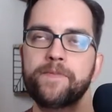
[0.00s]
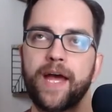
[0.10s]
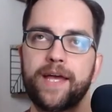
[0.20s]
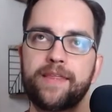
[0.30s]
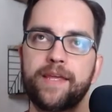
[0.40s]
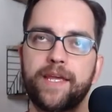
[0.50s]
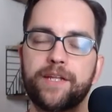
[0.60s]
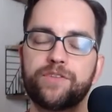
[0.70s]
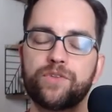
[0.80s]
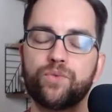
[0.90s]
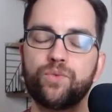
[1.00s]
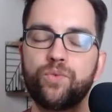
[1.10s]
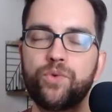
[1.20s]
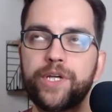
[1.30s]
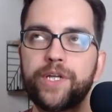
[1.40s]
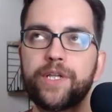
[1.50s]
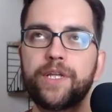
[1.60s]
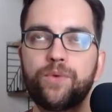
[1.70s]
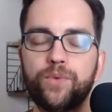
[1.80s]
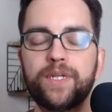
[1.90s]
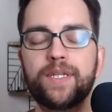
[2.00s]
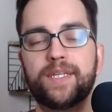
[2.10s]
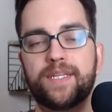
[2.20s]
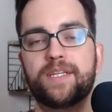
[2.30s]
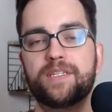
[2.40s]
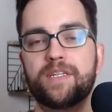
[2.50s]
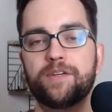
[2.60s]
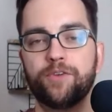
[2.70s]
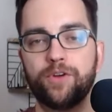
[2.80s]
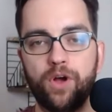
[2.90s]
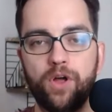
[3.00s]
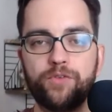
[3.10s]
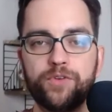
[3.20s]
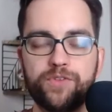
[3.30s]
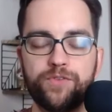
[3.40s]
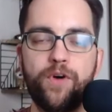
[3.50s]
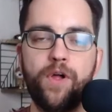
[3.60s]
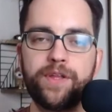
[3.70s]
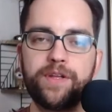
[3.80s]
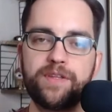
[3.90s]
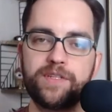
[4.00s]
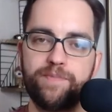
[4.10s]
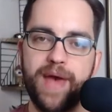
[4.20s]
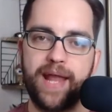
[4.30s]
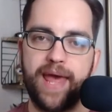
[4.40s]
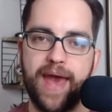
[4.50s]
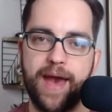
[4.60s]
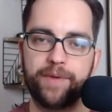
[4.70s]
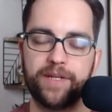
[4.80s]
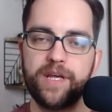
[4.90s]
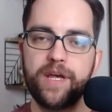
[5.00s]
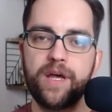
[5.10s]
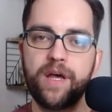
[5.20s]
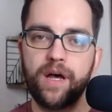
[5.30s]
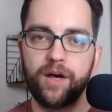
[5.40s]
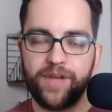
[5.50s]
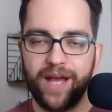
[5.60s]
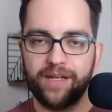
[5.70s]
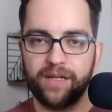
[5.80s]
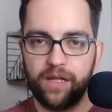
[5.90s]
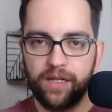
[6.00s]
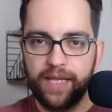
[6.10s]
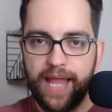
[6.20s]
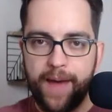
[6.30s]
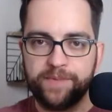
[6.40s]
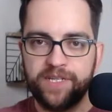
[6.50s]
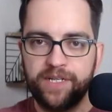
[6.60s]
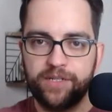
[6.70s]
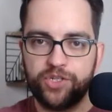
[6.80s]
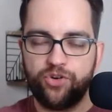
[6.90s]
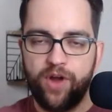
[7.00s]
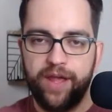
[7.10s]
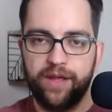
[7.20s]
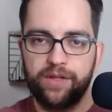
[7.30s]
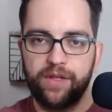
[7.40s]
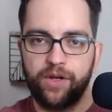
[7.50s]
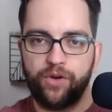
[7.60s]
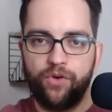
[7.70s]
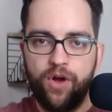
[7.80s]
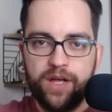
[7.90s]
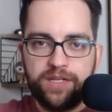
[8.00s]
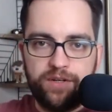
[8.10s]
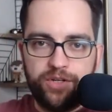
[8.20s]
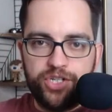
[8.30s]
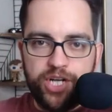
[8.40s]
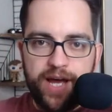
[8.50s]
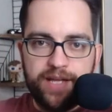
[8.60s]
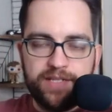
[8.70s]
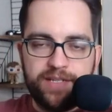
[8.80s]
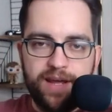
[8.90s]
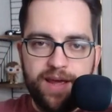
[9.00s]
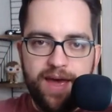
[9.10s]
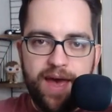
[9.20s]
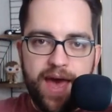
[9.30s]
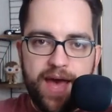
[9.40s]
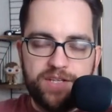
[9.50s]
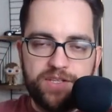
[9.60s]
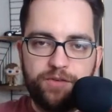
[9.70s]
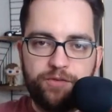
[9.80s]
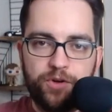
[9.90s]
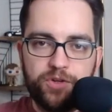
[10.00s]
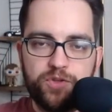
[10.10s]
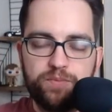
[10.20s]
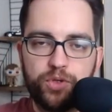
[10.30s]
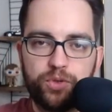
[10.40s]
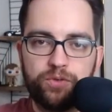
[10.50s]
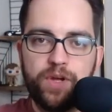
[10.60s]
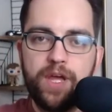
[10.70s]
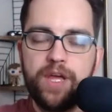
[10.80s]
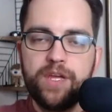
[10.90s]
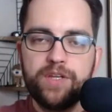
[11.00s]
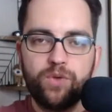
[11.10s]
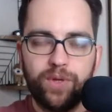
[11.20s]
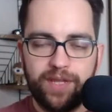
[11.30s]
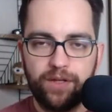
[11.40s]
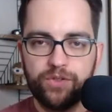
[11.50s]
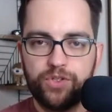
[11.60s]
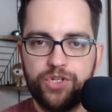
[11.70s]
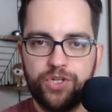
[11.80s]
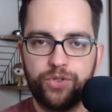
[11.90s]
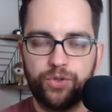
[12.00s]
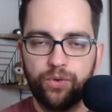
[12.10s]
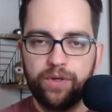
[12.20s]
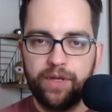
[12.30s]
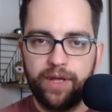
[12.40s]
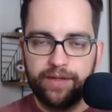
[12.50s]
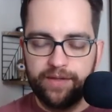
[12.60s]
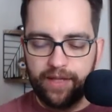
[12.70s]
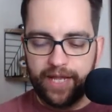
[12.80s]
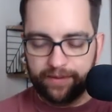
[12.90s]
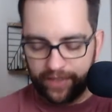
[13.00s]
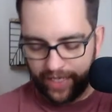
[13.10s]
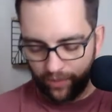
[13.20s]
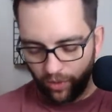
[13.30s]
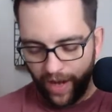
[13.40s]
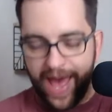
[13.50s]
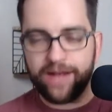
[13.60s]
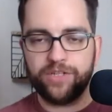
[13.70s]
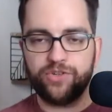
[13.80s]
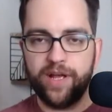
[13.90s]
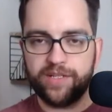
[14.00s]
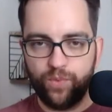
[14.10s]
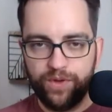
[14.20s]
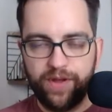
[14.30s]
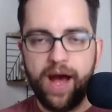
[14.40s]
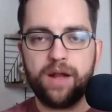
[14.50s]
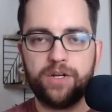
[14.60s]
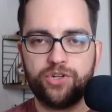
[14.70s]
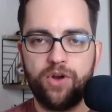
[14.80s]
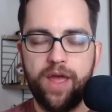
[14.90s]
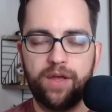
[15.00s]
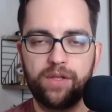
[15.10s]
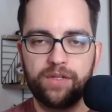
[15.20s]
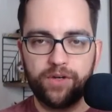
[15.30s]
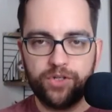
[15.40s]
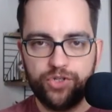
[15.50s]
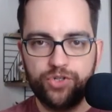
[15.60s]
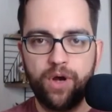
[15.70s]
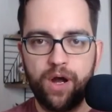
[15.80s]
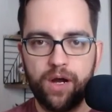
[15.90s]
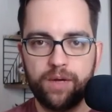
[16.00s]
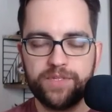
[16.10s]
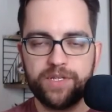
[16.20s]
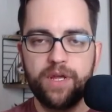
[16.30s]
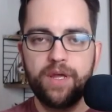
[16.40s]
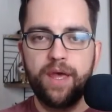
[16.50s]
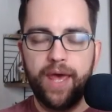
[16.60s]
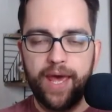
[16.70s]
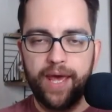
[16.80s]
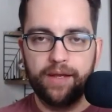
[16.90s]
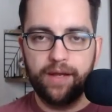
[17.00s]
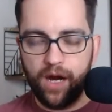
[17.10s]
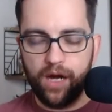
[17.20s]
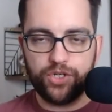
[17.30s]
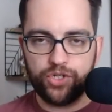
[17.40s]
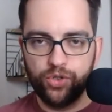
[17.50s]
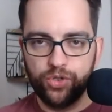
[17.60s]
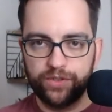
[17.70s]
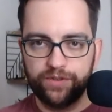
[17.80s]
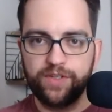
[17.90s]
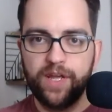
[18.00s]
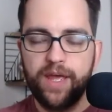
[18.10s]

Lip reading: I think it's really, really easy for golfers to fall into this bad habit of kind of collapsing the triangle across their chest as the first move. So what they'll do, and again, we're at address, we've got our triangle of our two arms and our shoulders.